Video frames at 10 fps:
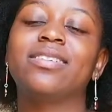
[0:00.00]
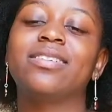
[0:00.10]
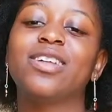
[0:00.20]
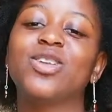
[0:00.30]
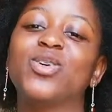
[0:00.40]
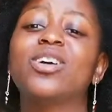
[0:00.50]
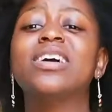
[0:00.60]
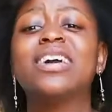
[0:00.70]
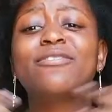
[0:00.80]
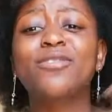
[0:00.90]
look,
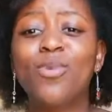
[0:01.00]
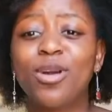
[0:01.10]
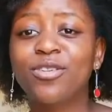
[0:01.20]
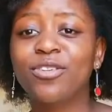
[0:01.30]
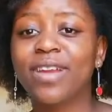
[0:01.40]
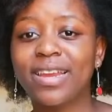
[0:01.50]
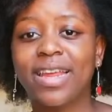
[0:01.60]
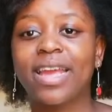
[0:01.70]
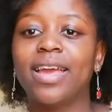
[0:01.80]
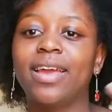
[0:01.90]
if you want great
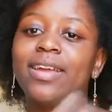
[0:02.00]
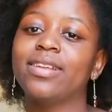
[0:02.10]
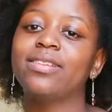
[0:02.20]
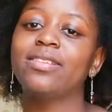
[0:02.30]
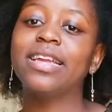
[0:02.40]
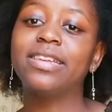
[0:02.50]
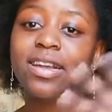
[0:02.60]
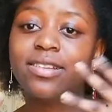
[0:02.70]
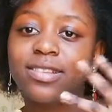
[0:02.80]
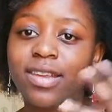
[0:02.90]
hair, it does
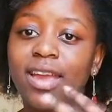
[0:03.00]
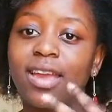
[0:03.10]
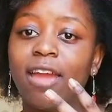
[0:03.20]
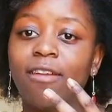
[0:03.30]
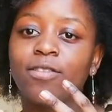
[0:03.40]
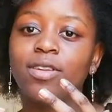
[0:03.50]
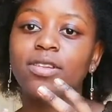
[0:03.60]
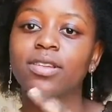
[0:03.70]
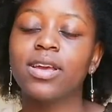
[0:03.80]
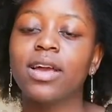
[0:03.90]
take effort,
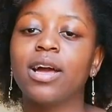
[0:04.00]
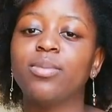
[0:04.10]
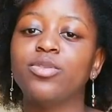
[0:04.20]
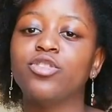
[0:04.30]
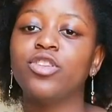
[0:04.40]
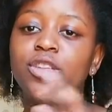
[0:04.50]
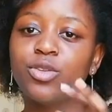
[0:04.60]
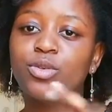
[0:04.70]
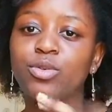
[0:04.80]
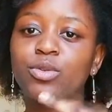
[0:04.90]
but you need
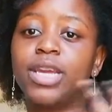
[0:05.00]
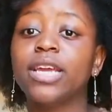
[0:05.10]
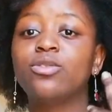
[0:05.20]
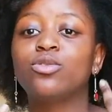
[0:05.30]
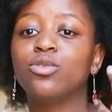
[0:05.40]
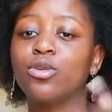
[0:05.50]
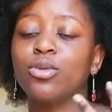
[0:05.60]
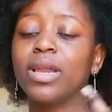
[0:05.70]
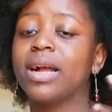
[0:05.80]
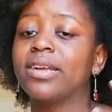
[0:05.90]
to get to know,
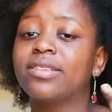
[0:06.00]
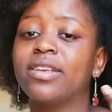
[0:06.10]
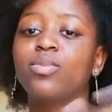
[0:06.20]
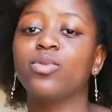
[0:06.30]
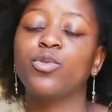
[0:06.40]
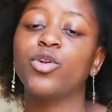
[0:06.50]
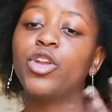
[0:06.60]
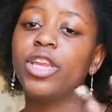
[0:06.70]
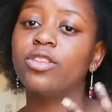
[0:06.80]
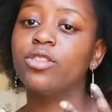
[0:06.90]
like I said before, you need
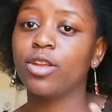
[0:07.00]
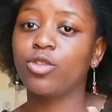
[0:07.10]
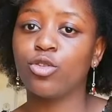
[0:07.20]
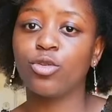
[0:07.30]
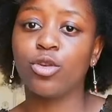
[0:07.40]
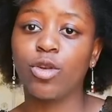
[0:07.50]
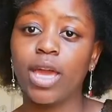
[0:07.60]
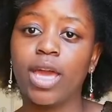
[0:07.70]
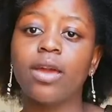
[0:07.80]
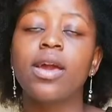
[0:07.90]
to get to know your hair,
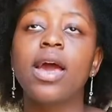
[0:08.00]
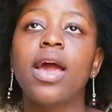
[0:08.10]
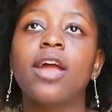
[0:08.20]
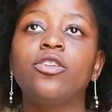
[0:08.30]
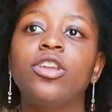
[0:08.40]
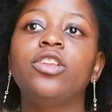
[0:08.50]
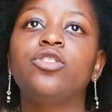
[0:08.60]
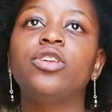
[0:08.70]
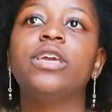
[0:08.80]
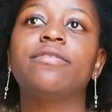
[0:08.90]
and you need to
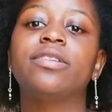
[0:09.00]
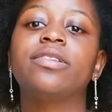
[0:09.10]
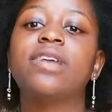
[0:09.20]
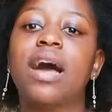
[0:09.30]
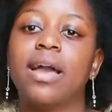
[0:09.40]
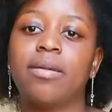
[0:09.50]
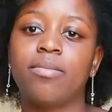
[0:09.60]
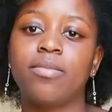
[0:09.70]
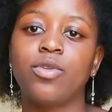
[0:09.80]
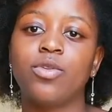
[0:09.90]
give it time,
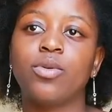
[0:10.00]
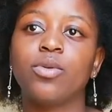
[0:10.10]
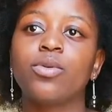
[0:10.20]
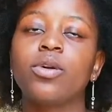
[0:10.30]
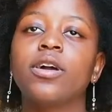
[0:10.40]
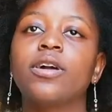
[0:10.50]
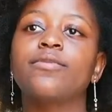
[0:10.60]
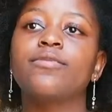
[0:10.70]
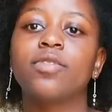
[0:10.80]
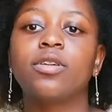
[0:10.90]
you know, and
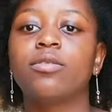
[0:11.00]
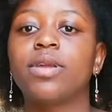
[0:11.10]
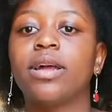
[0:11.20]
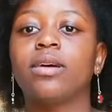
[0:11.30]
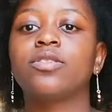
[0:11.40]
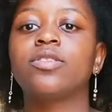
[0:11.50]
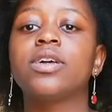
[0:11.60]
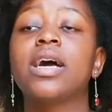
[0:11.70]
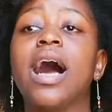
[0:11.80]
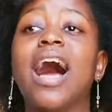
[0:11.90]
figure it out.
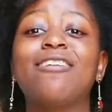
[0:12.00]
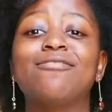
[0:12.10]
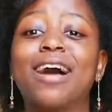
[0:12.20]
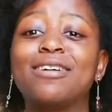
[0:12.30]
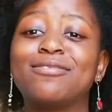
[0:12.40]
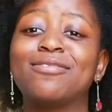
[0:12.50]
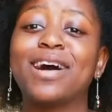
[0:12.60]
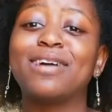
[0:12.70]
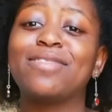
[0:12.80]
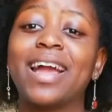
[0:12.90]
I've
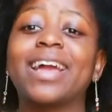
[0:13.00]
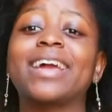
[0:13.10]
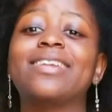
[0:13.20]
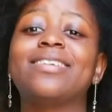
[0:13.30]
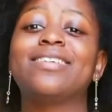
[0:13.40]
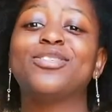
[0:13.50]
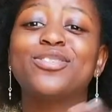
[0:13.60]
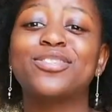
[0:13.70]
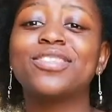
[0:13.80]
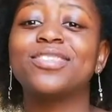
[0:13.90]
had the
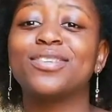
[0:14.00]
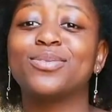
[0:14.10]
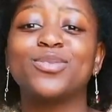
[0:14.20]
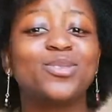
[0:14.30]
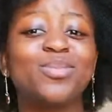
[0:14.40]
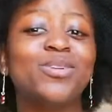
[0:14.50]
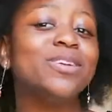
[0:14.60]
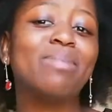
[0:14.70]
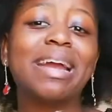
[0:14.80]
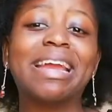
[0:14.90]
scissor whisper in my
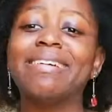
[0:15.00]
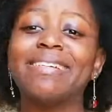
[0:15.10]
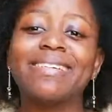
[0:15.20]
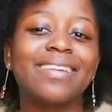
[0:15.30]
ear, like,